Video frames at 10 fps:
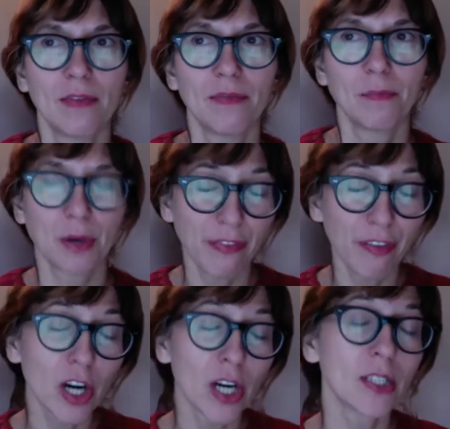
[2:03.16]

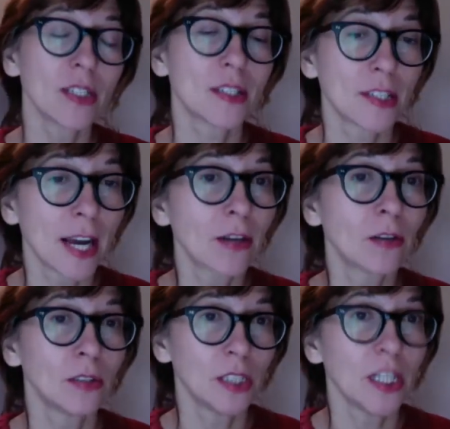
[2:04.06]
preferred
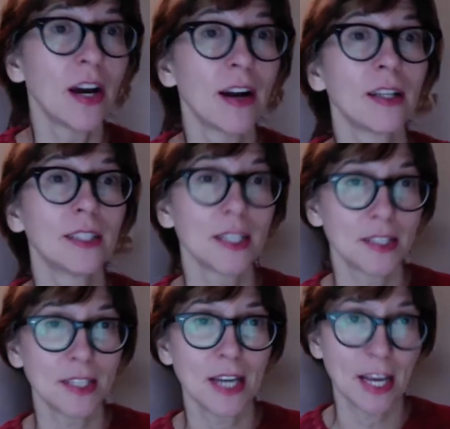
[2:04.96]
second year
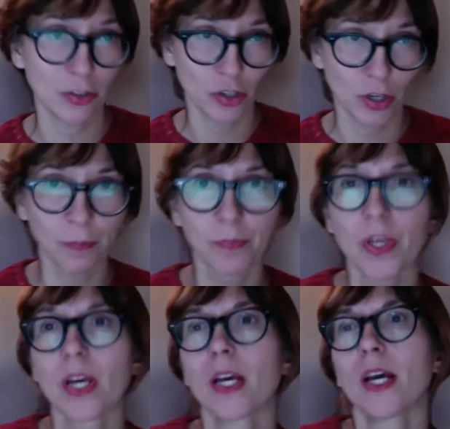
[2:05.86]
destination.
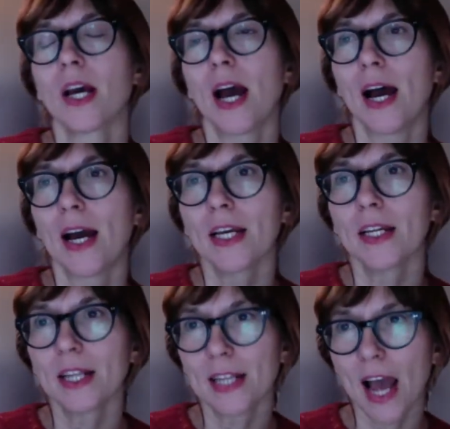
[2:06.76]

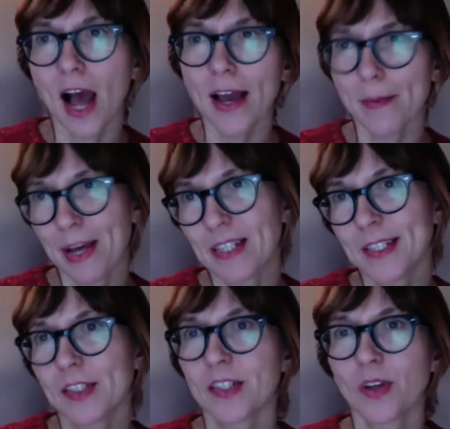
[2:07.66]
The IMESS,
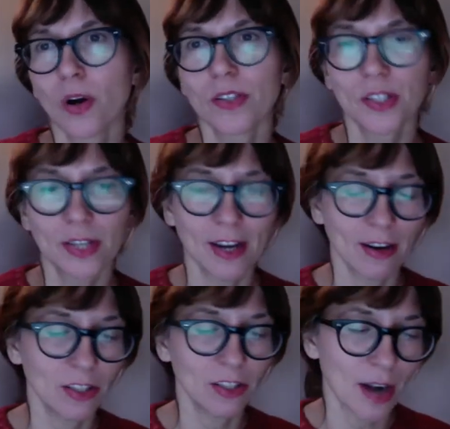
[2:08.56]
it is also
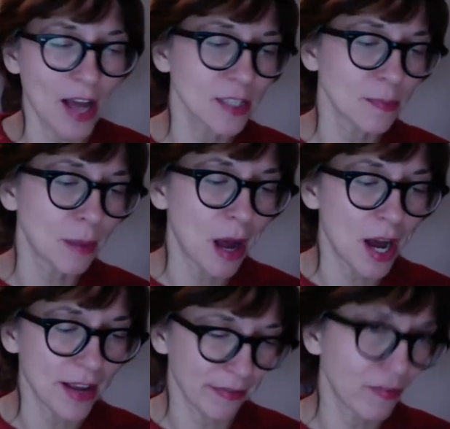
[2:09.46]
characterized
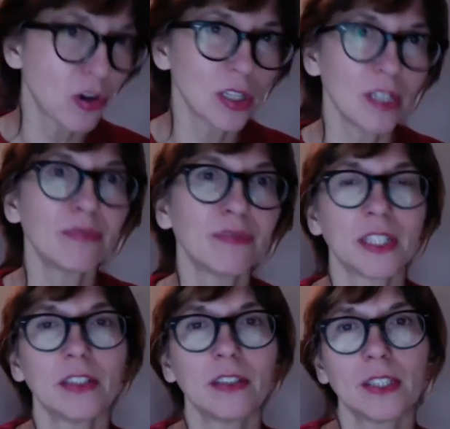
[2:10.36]
by 4
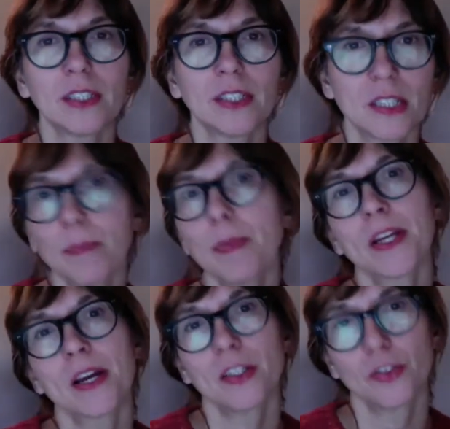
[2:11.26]
different
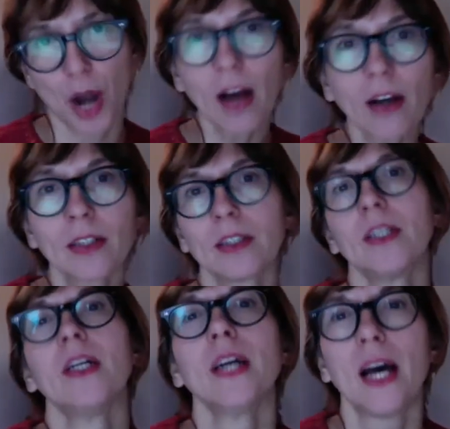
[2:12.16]
disciplinary tracks:
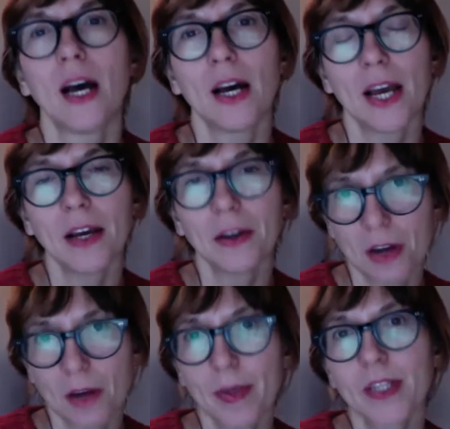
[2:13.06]

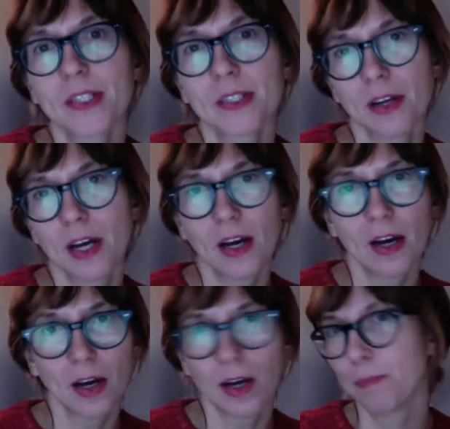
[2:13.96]
economics,
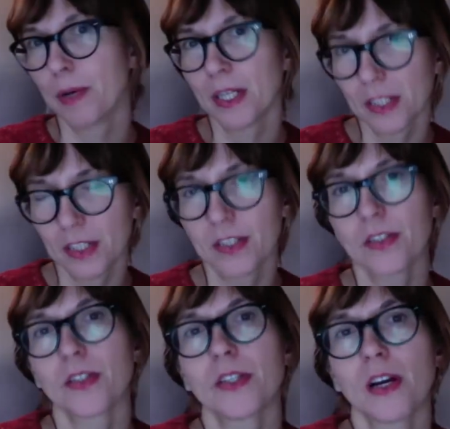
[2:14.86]
politics and
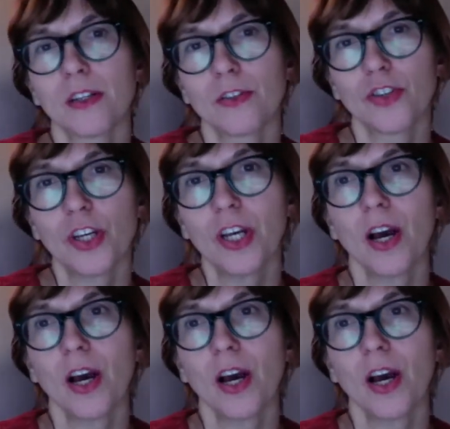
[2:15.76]
sociology,